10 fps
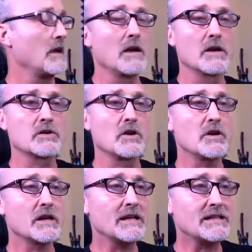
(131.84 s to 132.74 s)
So you're
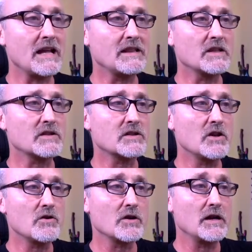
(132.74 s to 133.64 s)
going to take this
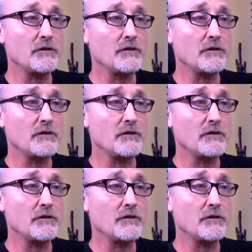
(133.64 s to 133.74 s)
tuner, and if